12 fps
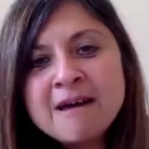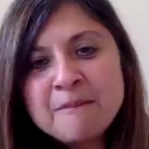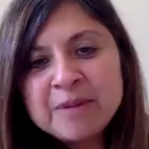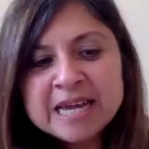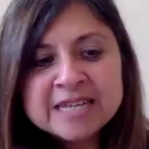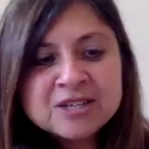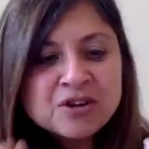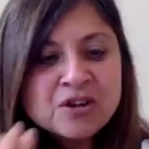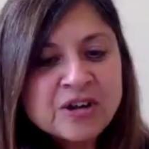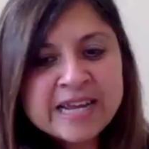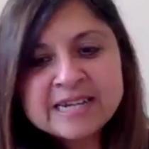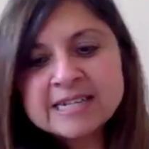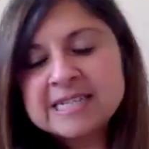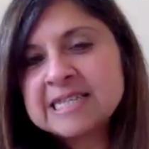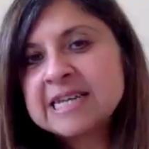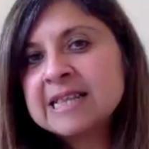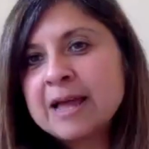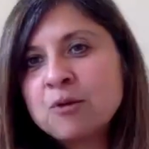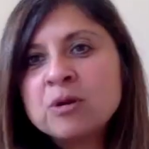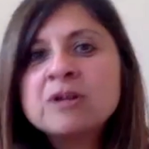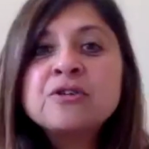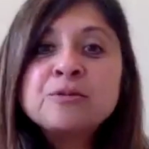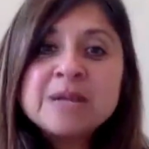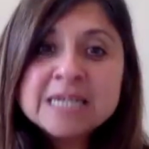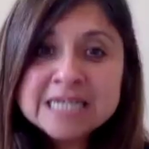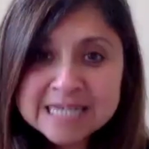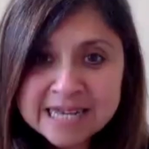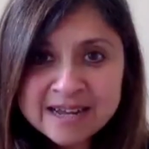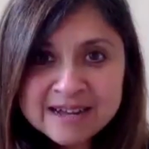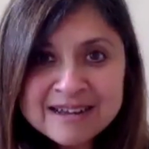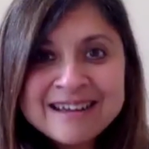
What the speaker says: because they're looking to see, like, will there be sync